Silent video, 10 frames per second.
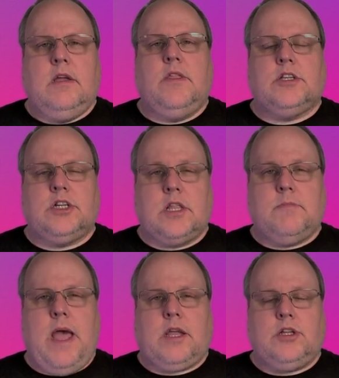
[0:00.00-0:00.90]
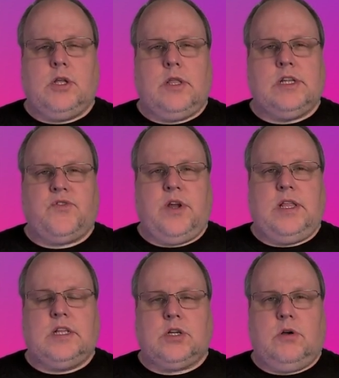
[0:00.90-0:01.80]
There's another Mac utility that's free
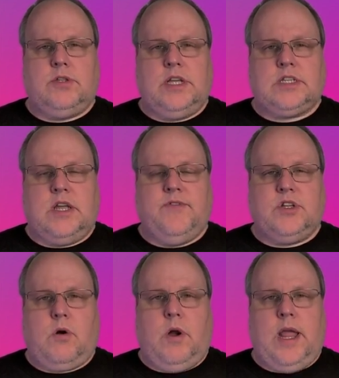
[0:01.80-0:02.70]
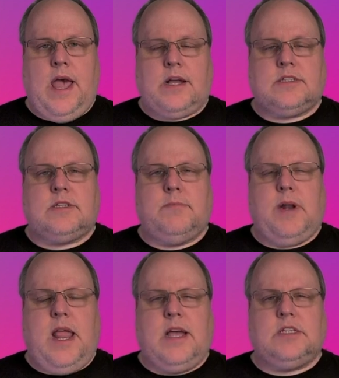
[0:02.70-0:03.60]
that's called Disk Inventory X,
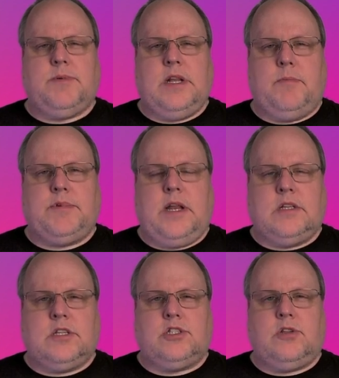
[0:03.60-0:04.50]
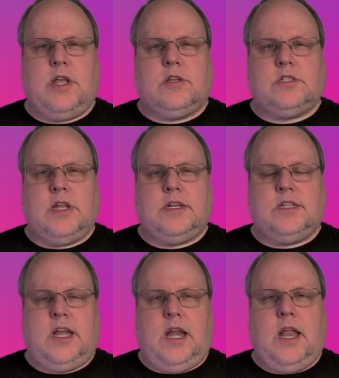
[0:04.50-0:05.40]
but it hasn't been updated since two thousand
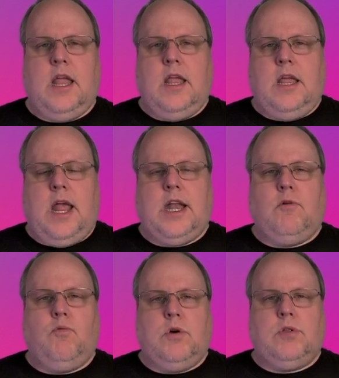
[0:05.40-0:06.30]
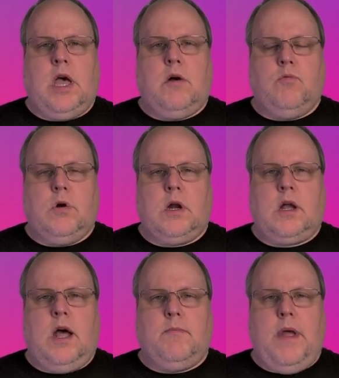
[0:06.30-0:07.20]
nineteen, and it will not work
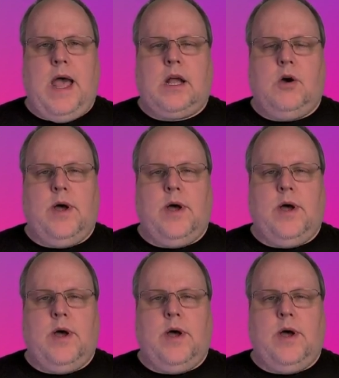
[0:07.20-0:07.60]
on Mac O